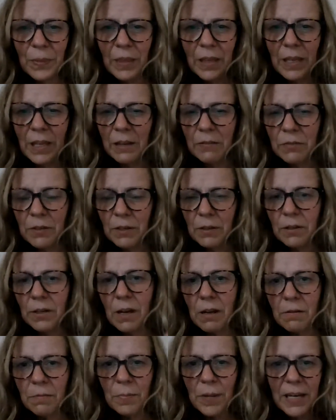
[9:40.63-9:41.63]
if you
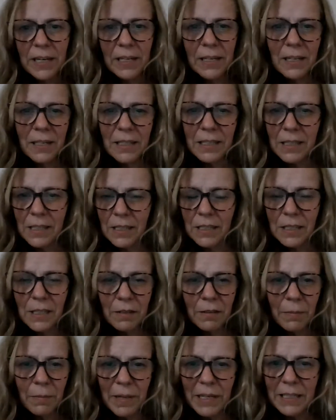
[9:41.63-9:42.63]
go back and listen to
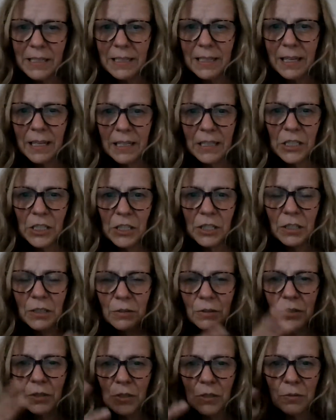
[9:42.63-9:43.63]
the
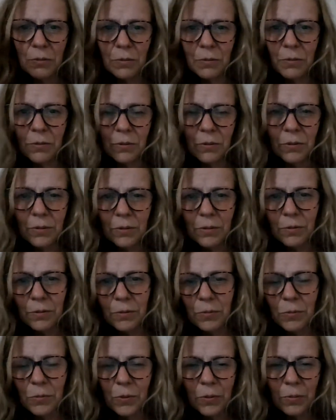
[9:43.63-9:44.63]
meditations or
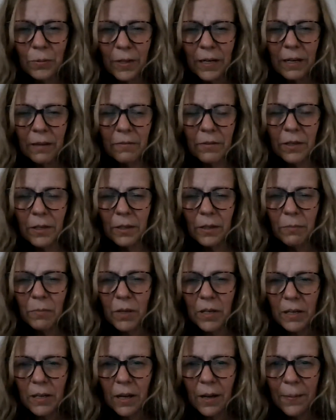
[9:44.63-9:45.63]
whatever,
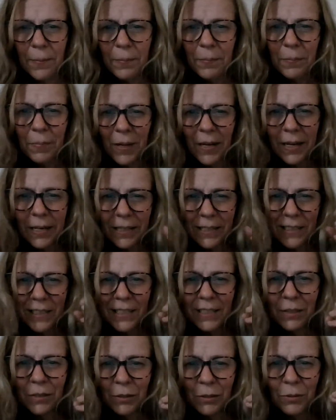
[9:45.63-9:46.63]
but come back
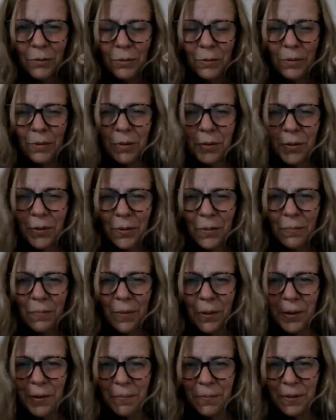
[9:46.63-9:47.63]
to the
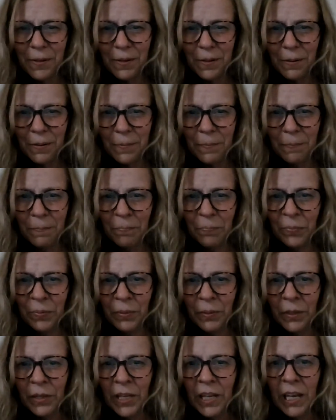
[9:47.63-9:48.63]
moment,
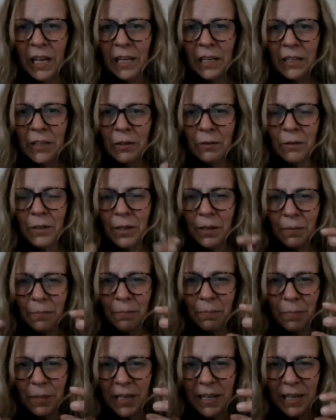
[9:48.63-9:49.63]
you can
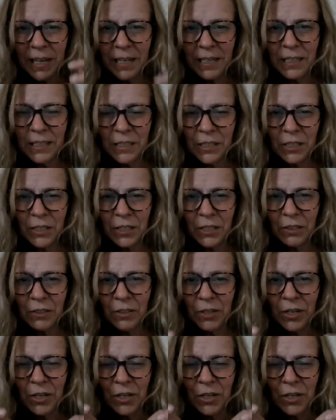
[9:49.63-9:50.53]
begin to